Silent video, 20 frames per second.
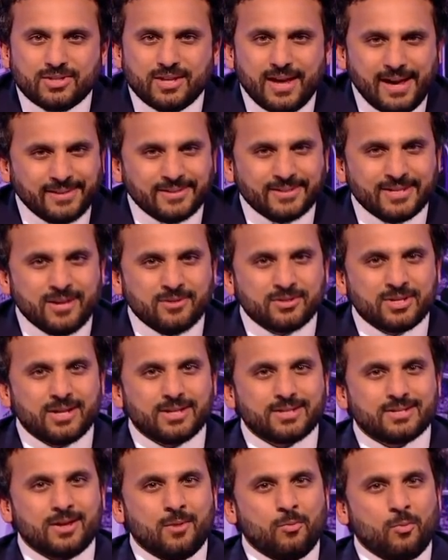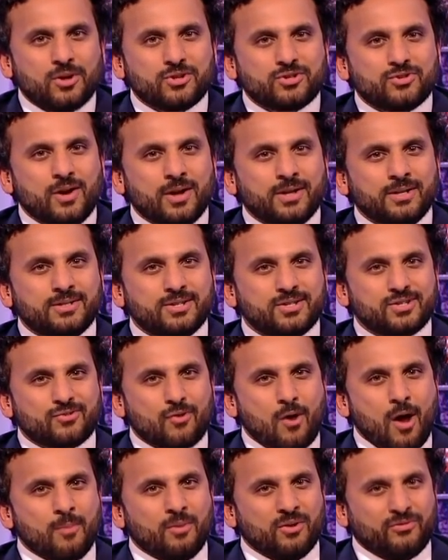That sounds like someone trying to
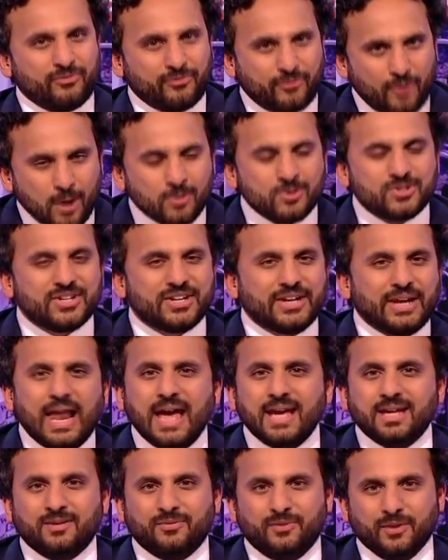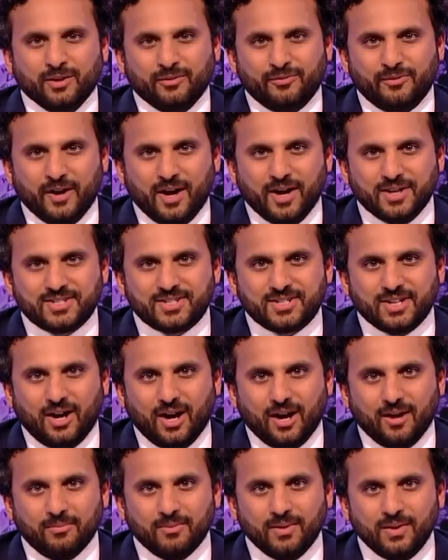describe a frozen lake for the first
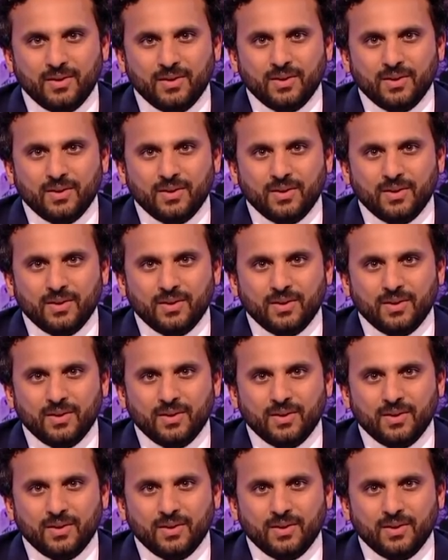time.